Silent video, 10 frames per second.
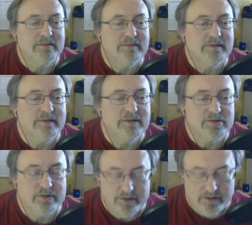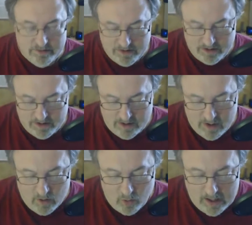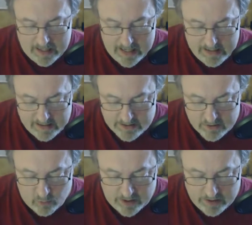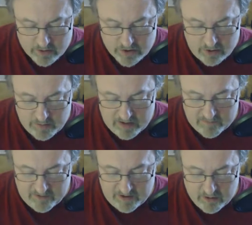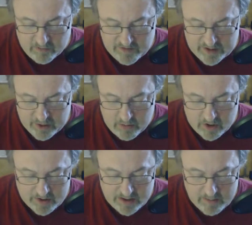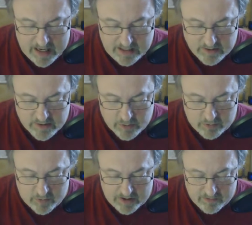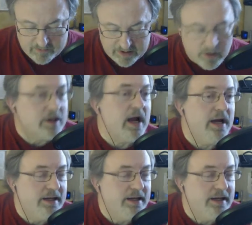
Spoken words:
I sure do. Well, hey, it's the radio show about video marketing madness with Ray the Video Guy,